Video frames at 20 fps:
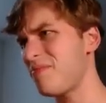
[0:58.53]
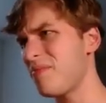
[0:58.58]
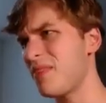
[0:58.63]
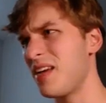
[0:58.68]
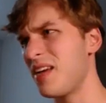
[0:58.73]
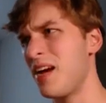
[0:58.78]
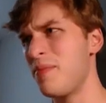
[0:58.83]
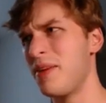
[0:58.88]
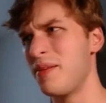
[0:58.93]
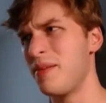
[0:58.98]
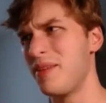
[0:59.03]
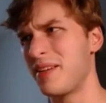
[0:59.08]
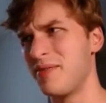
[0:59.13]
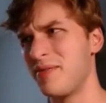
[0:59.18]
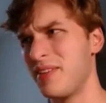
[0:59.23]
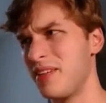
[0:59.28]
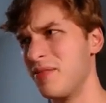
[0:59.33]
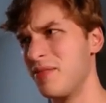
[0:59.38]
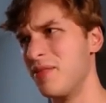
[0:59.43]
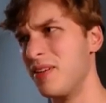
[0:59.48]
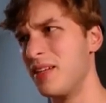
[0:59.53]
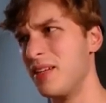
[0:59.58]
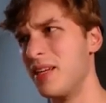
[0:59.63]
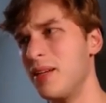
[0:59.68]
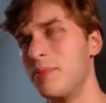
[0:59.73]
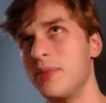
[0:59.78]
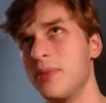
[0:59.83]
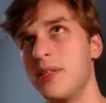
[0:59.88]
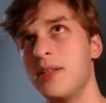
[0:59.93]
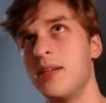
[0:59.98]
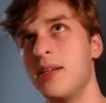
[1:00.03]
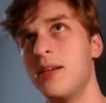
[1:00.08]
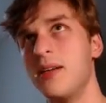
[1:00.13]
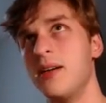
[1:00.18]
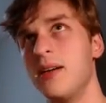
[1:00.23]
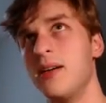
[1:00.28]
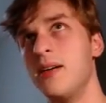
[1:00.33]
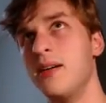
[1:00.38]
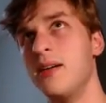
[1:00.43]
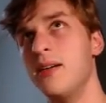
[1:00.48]
I might make a video on that, but
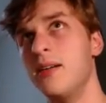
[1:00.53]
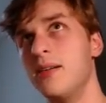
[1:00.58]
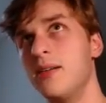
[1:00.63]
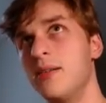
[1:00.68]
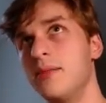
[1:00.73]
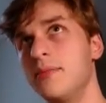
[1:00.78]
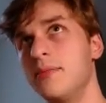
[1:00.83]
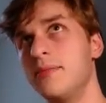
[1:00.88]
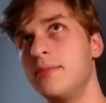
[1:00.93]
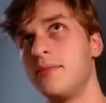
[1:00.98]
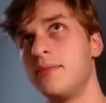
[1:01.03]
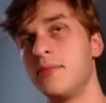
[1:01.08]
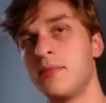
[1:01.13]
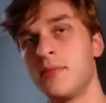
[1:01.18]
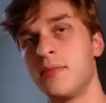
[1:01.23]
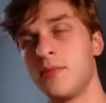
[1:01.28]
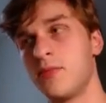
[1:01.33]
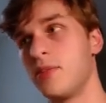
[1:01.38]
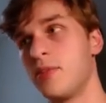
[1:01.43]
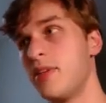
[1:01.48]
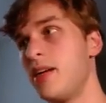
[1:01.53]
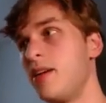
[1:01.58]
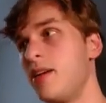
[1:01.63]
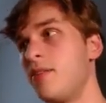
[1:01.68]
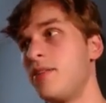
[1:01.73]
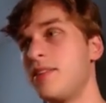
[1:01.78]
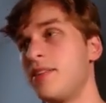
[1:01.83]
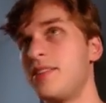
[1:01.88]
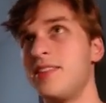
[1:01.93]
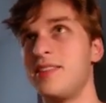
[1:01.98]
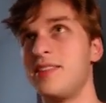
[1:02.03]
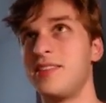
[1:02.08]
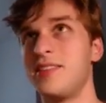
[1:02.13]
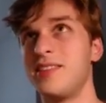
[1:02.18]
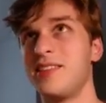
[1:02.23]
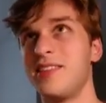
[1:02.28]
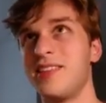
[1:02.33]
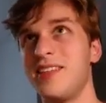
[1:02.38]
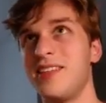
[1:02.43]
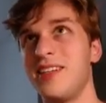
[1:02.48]
um, for now, this
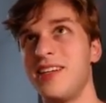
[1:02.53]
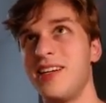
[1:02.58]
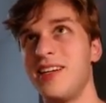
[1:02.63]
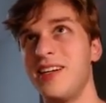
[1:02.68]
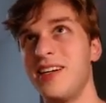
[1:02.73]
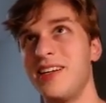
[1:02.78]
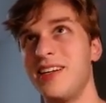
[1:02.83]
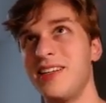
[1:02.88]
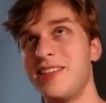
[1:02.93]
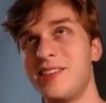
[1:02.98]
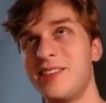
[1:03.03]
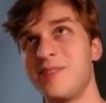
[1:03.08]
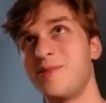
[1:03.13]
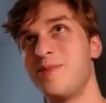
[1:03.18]
is uh, this is